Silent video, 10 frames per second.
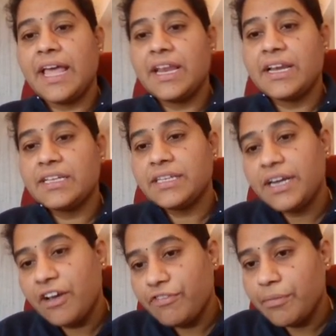calculation
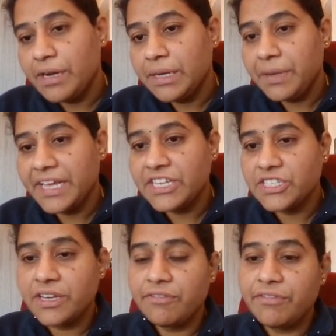and after
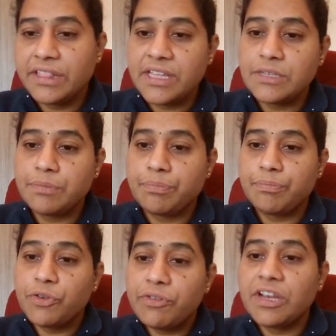multiplication with this
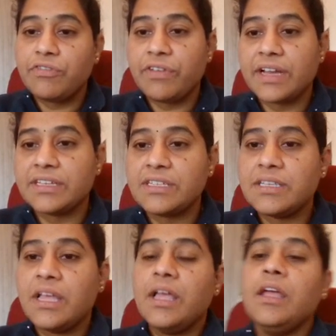twiddle factors,
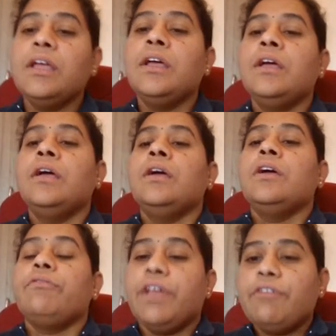
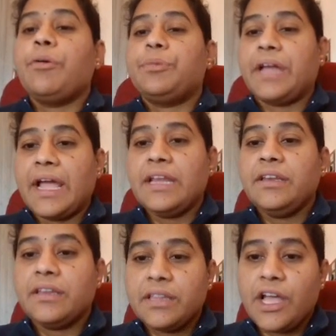we obtain
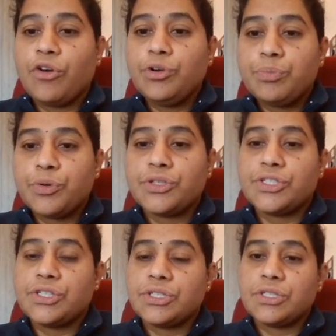the
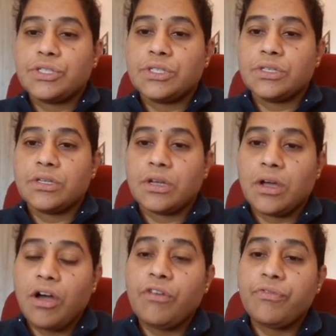outputs
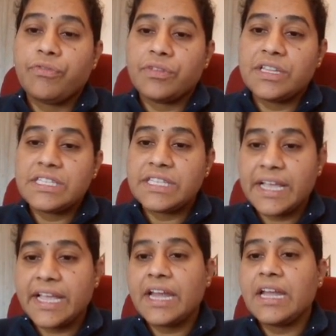of the
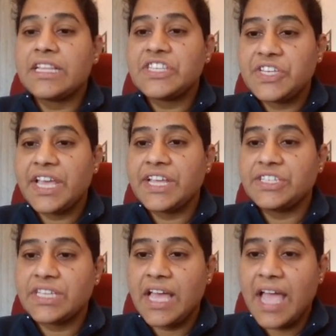second
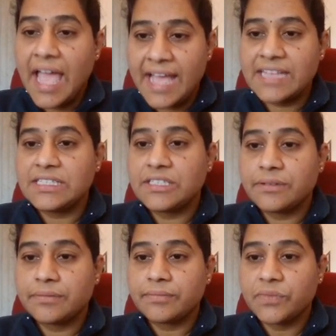stage as
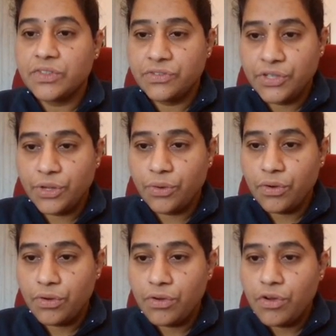
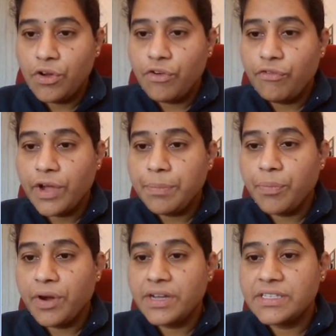0,
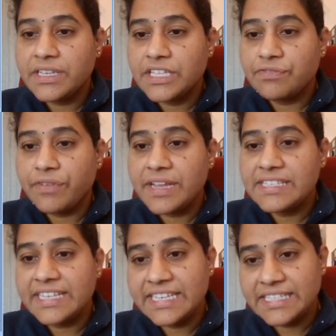
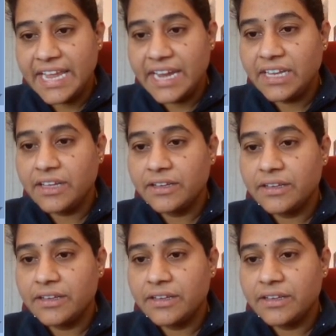5.6568,